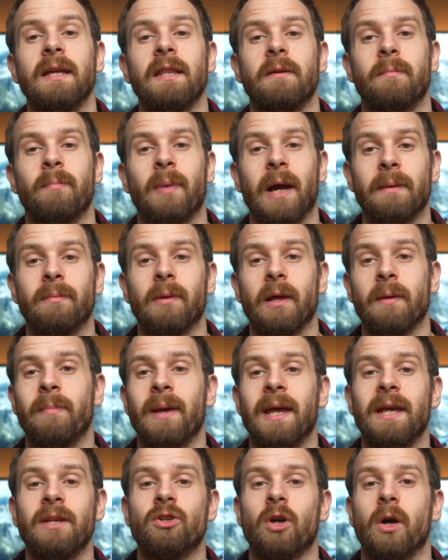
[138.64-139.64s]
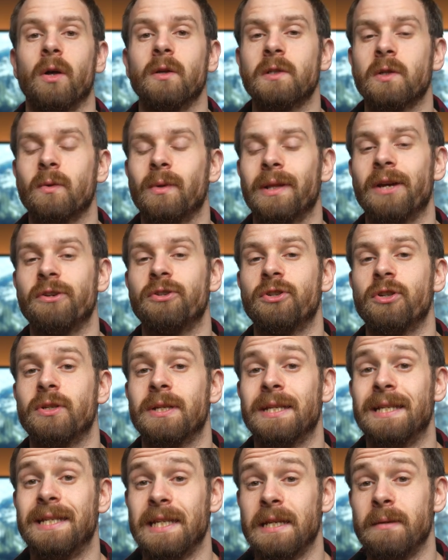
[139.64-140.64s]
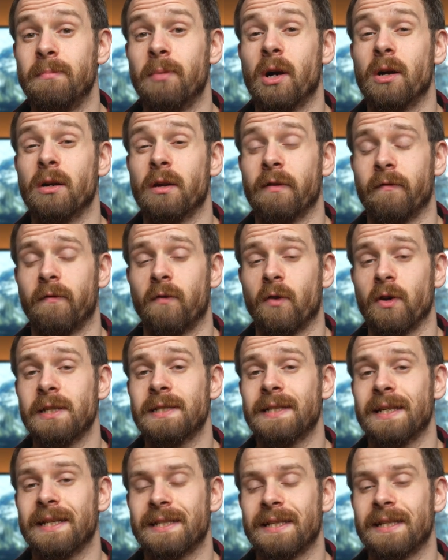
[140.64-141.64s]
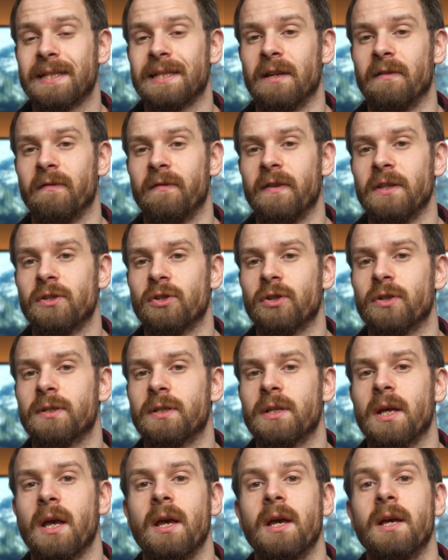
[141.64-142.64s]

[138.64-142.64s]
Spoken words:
the pipeline page also allows you to debug voice assistant features,